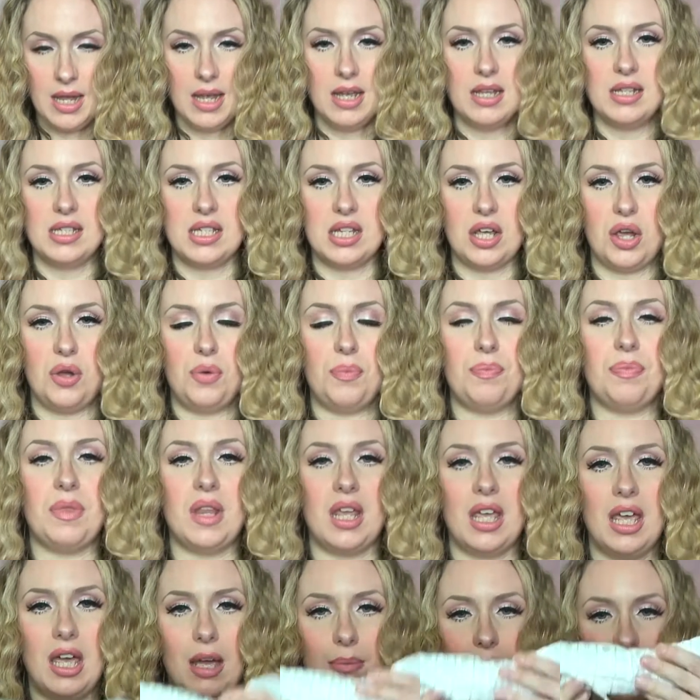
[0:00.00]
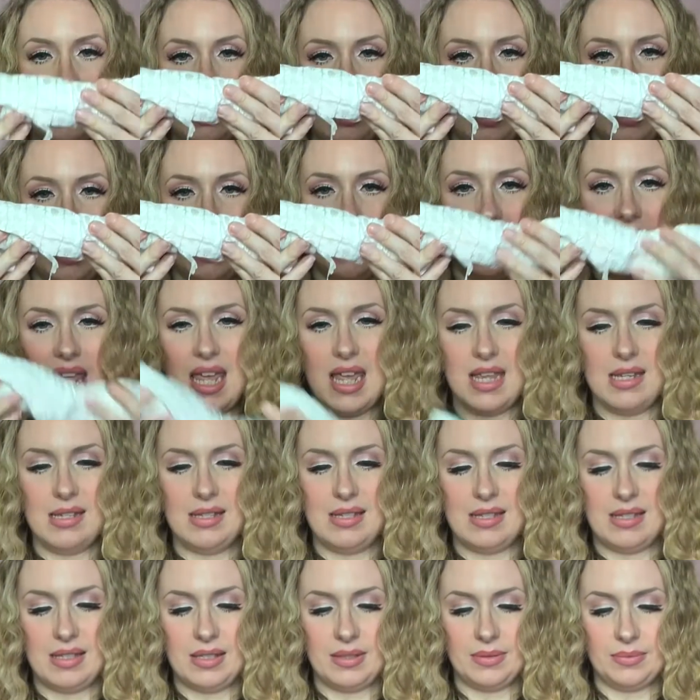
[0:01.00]
So comes like
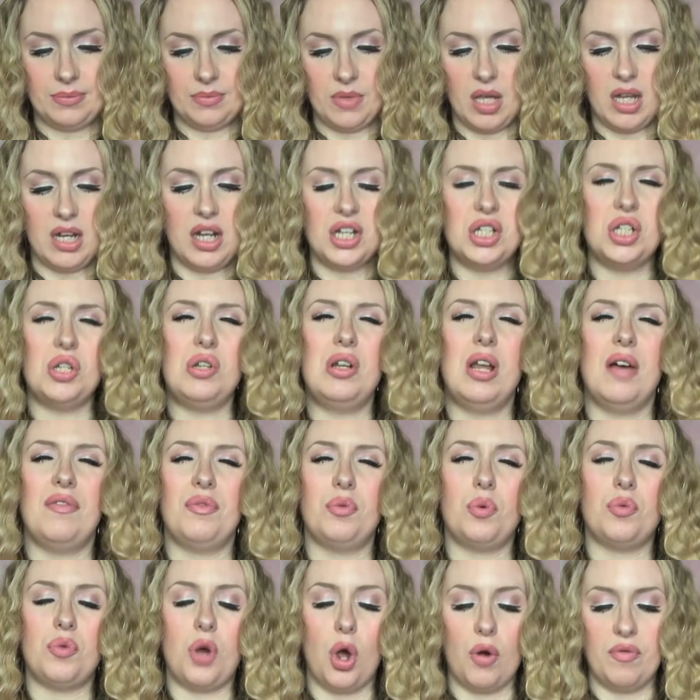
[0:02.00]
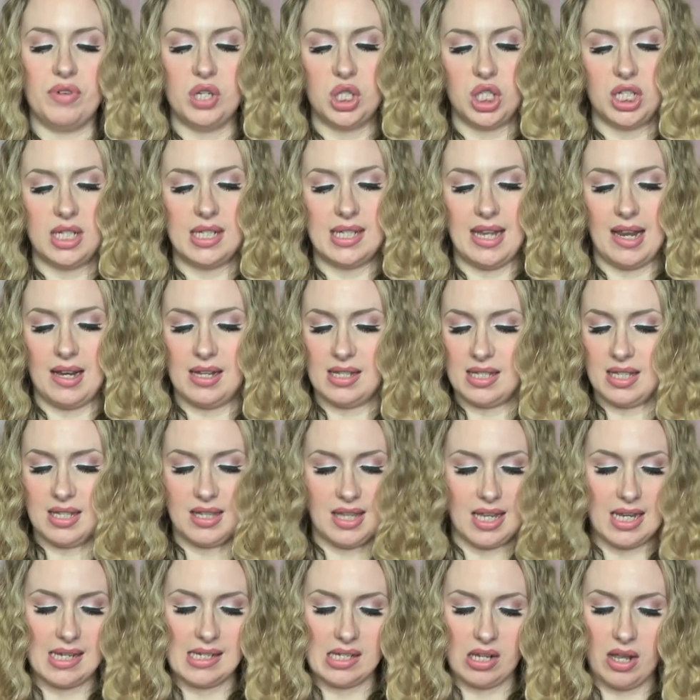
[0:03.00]
this, and I do love all orangey scents and
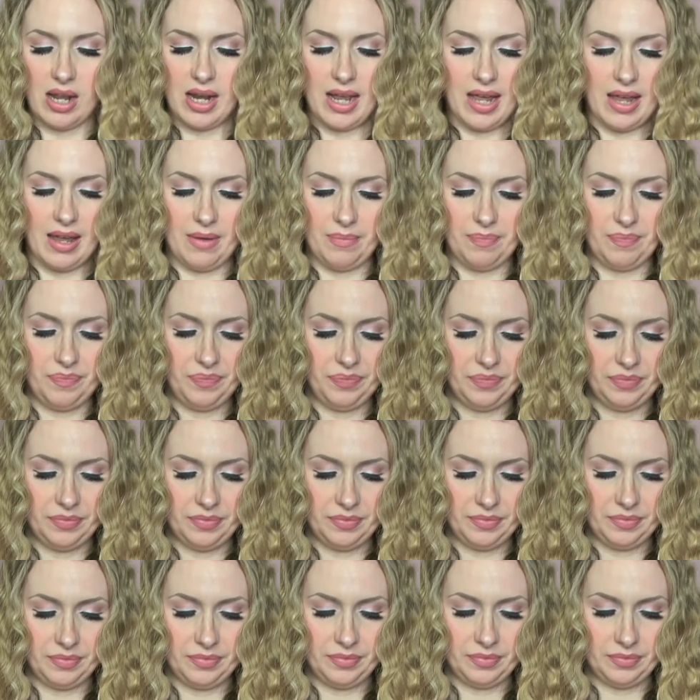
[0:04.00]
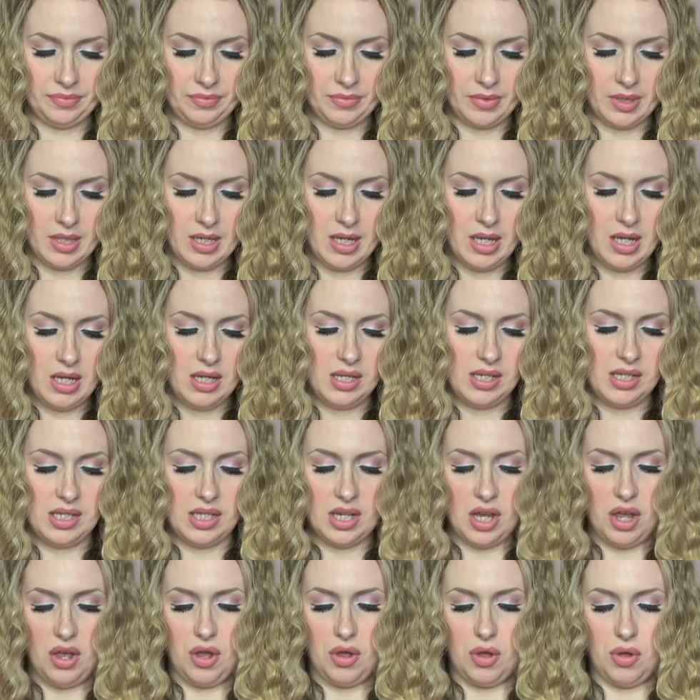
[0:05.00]
things like that.
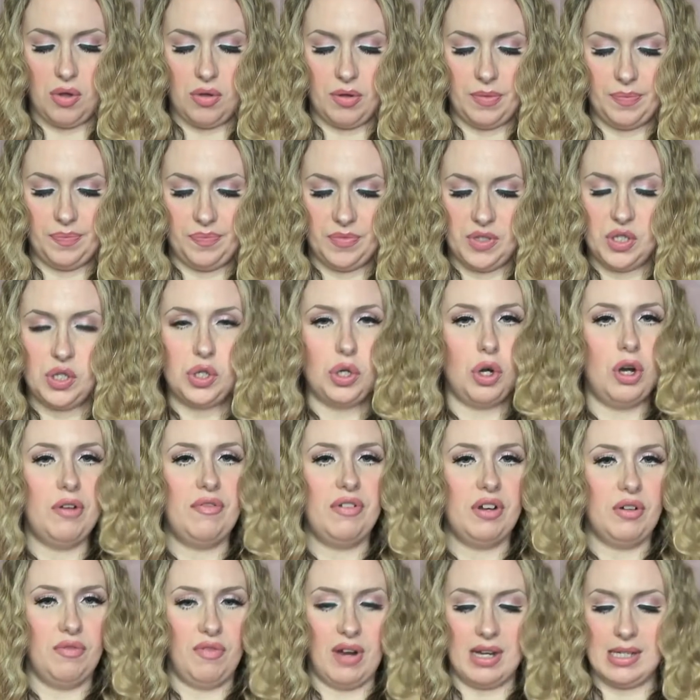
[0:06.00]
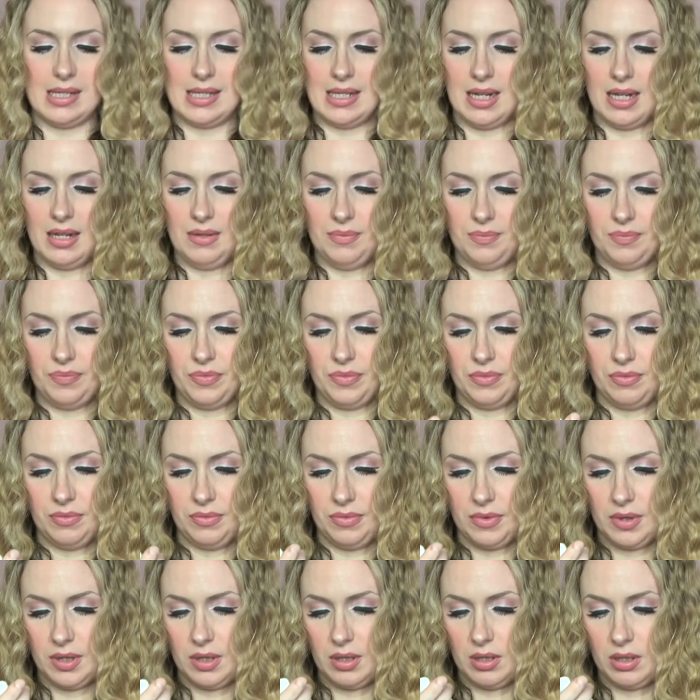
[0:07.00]
So sorry for the rustling.
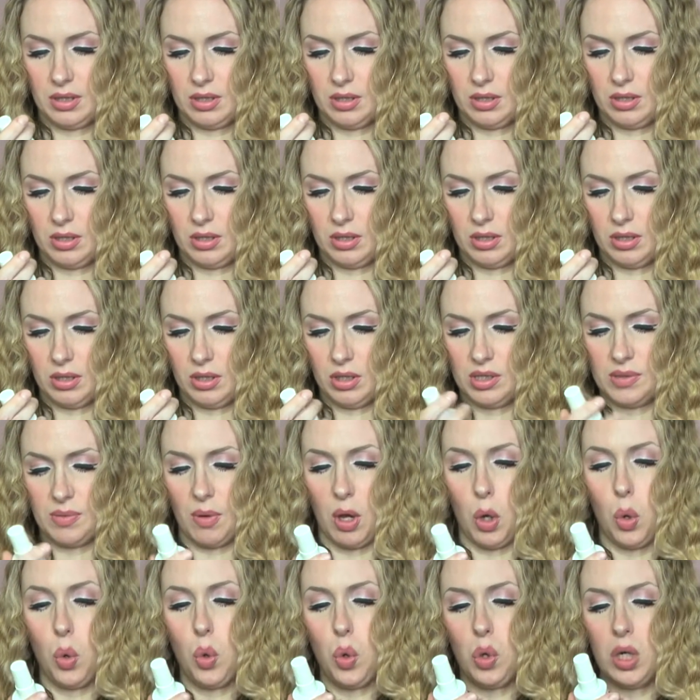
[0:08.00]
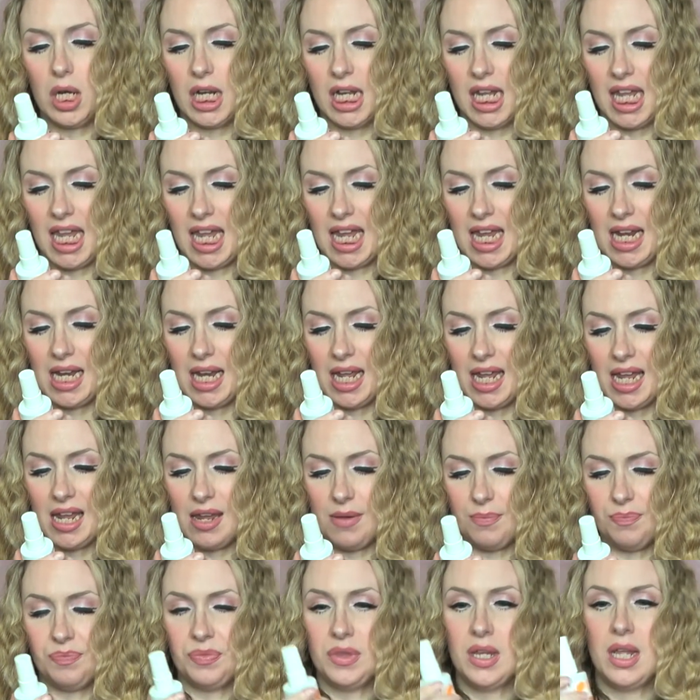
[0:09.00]
It's like all a
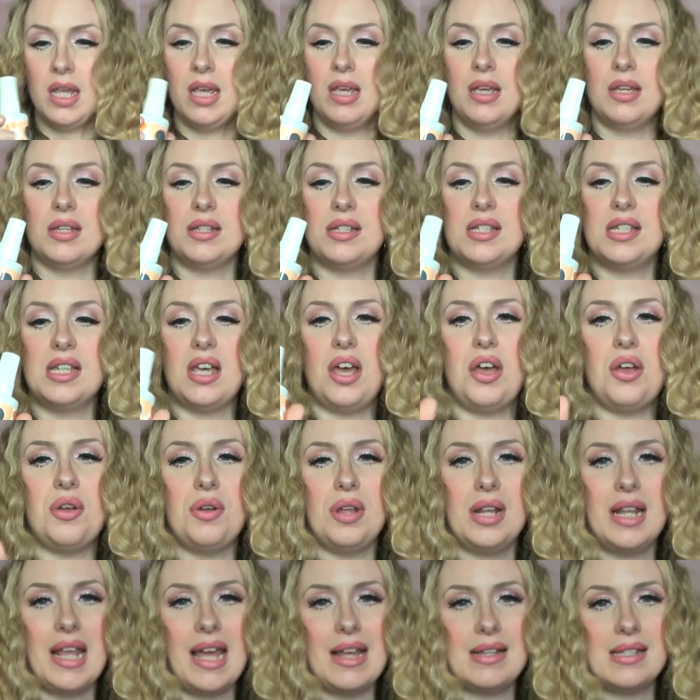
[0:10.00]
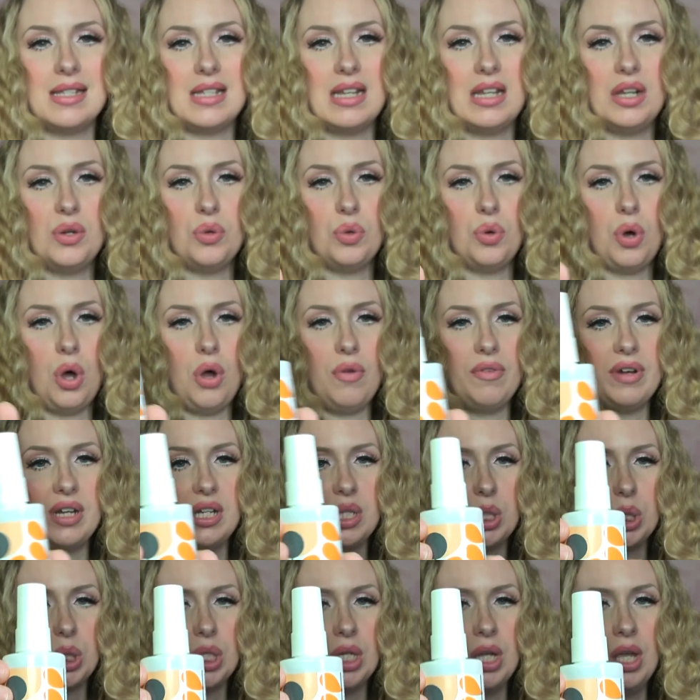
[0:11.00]
Keely. So that's the little
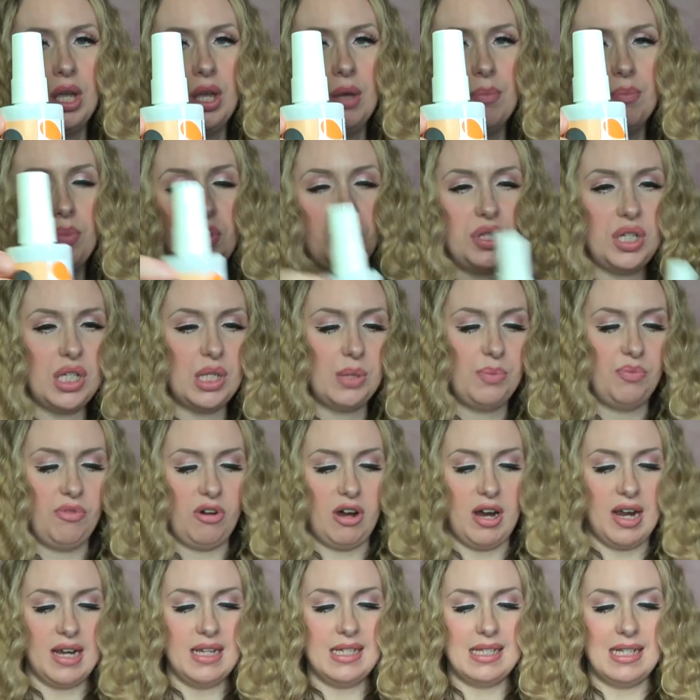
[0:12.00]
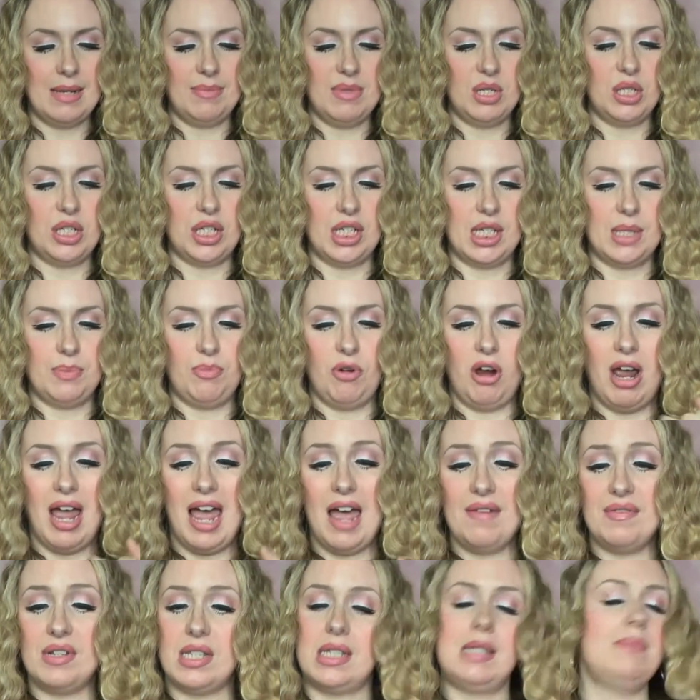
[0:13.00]
orange body spray. So let me just spray. I
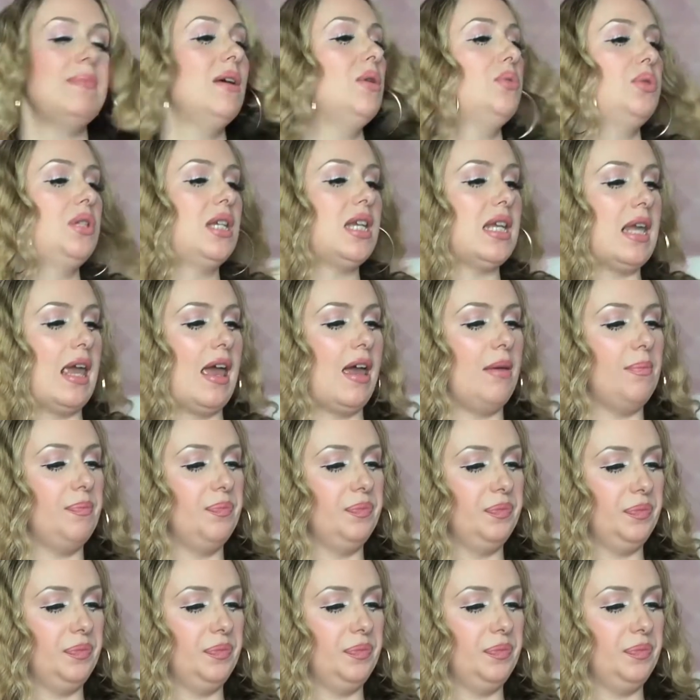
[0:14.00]
haven't smelt it yet.